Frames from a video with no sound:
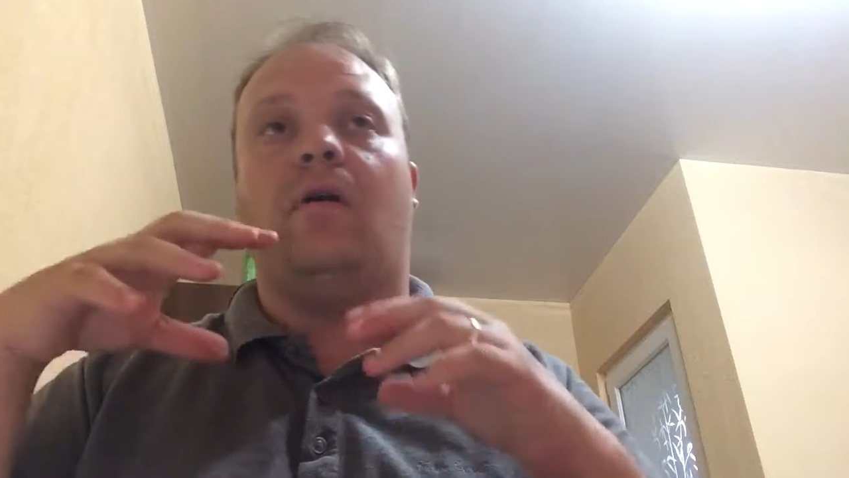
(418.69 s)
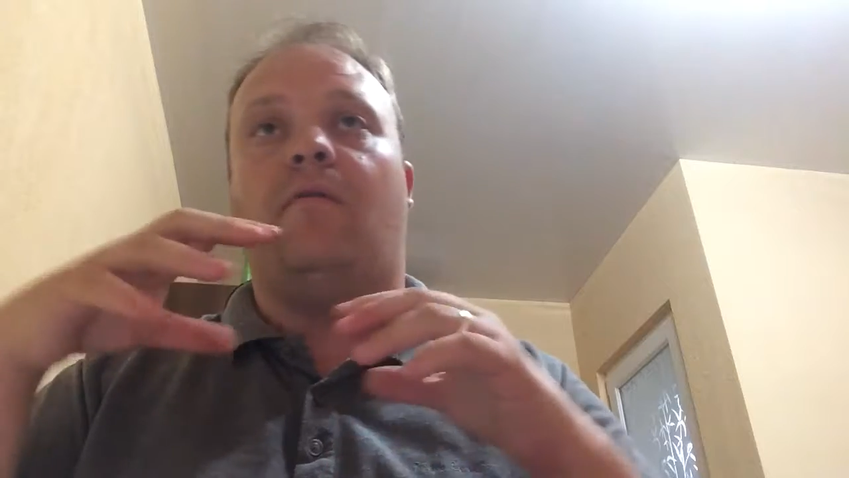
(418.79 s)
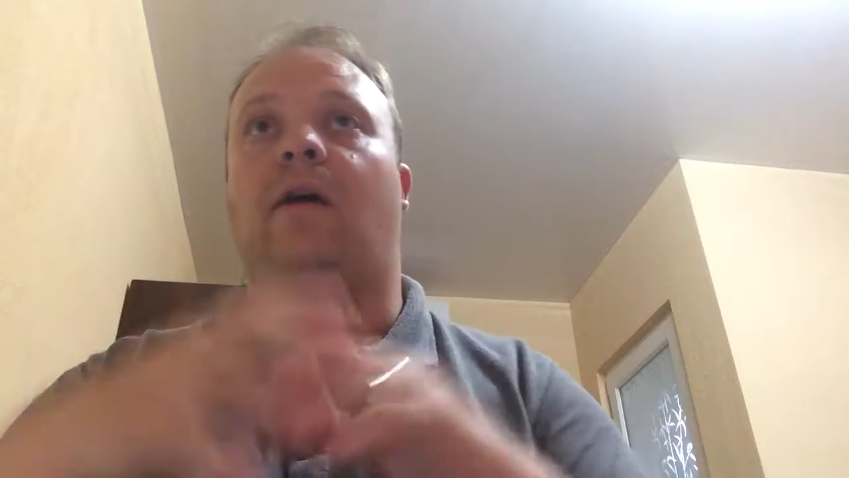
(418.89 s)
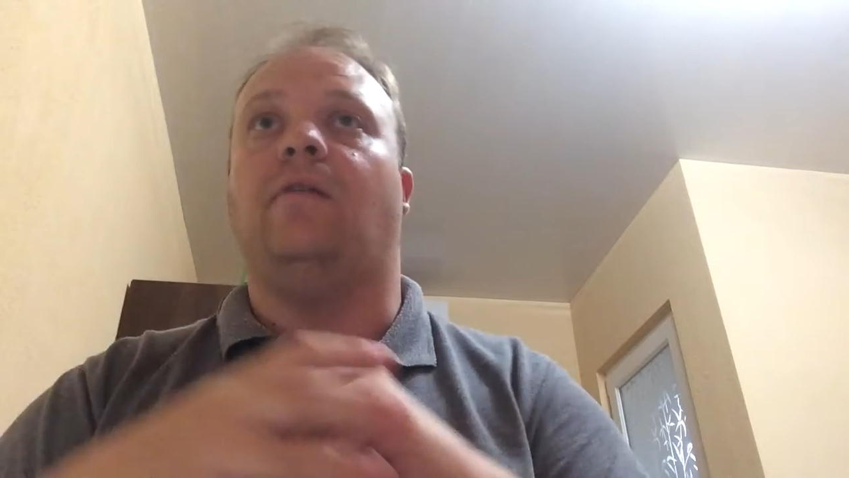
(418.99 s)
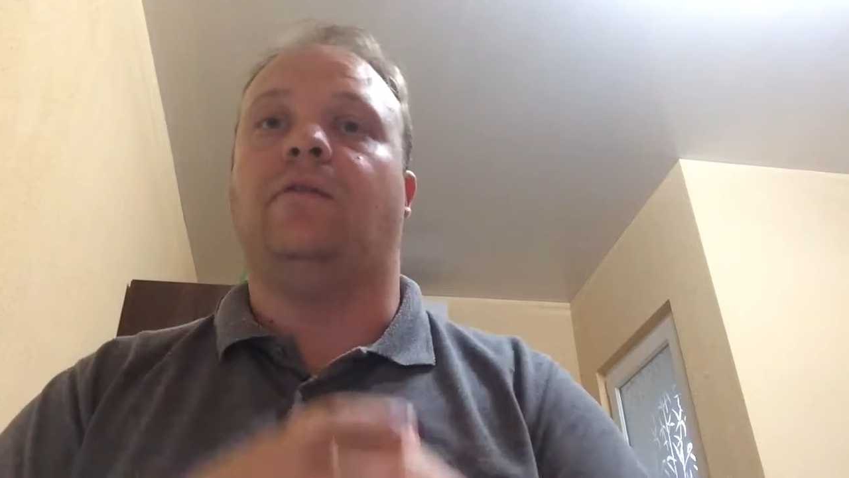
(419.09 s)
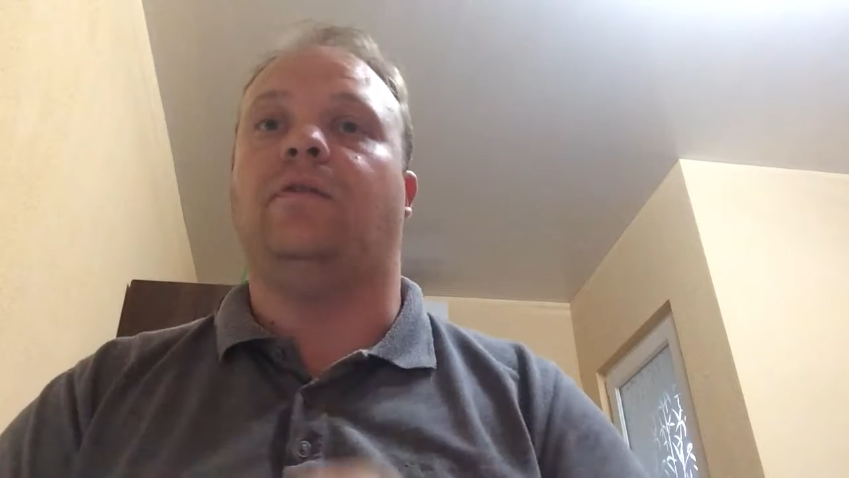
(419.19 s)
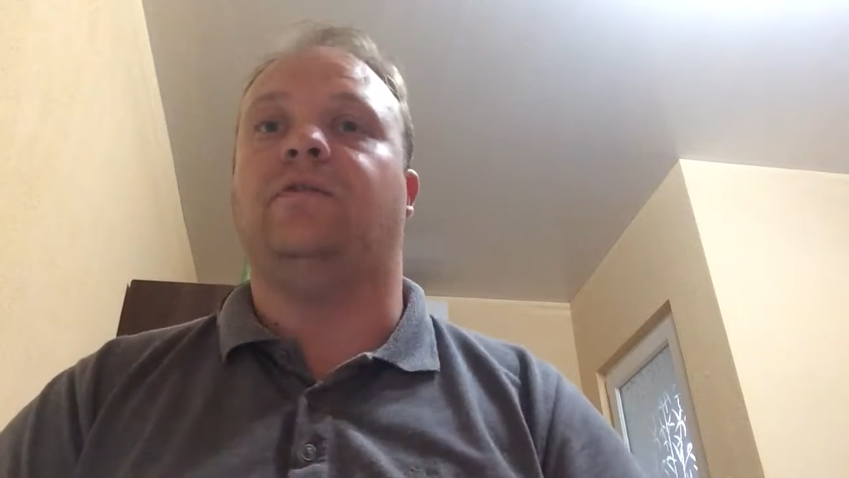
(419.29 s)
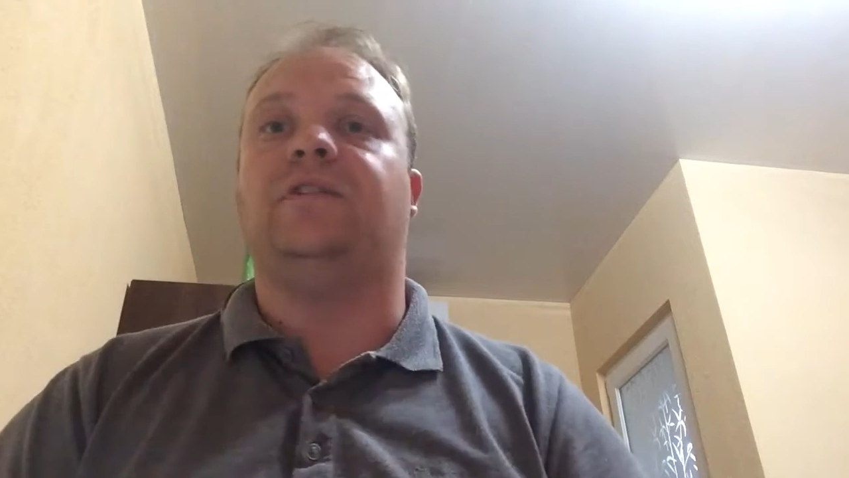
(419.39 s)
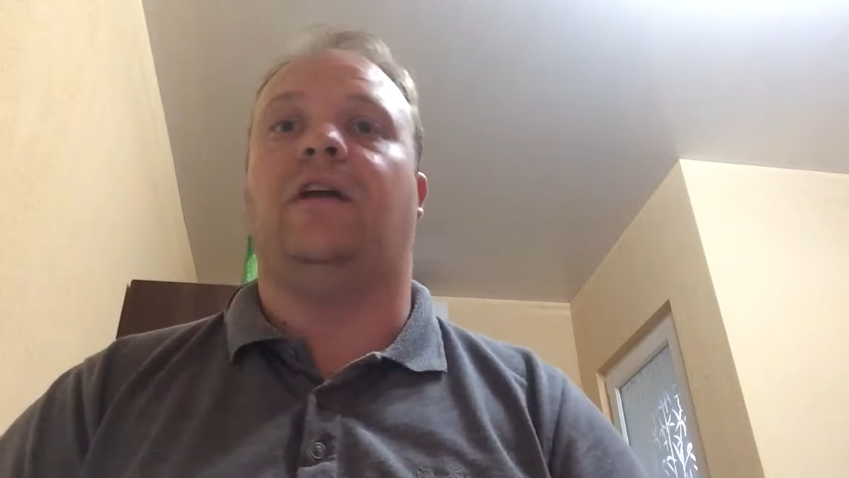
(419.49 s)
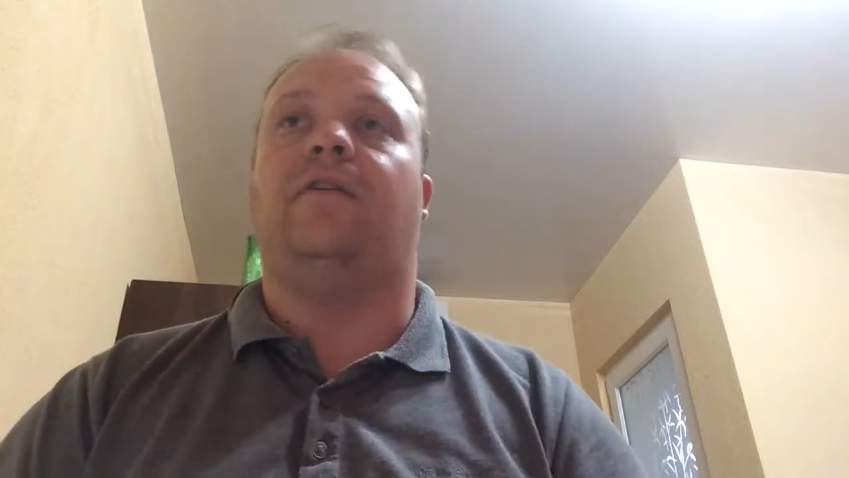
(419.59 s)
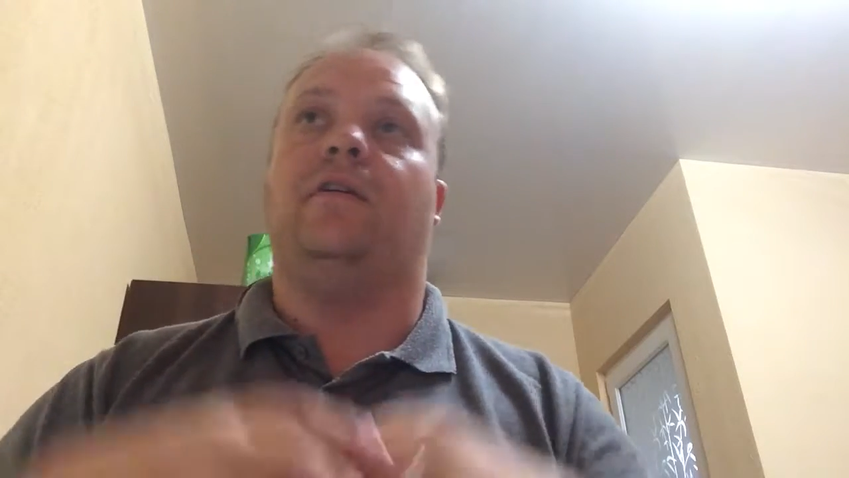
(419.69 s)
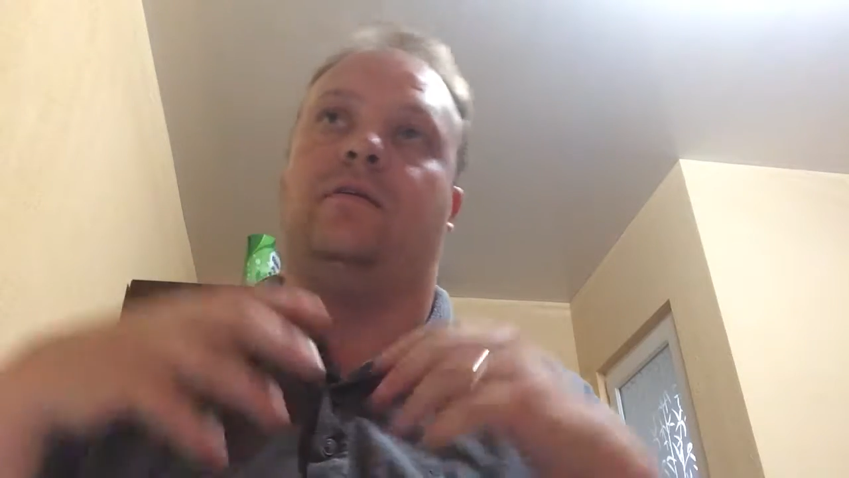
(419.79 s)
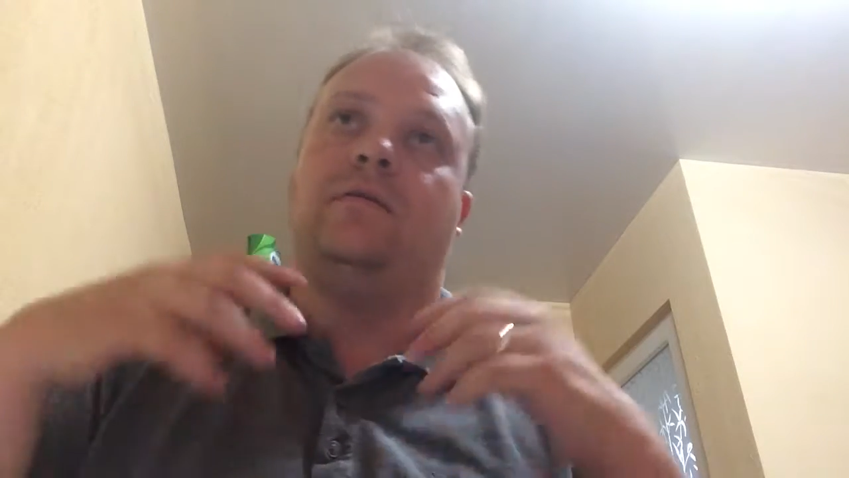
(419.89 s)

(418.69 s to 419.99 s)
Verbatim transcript: around doTERRA.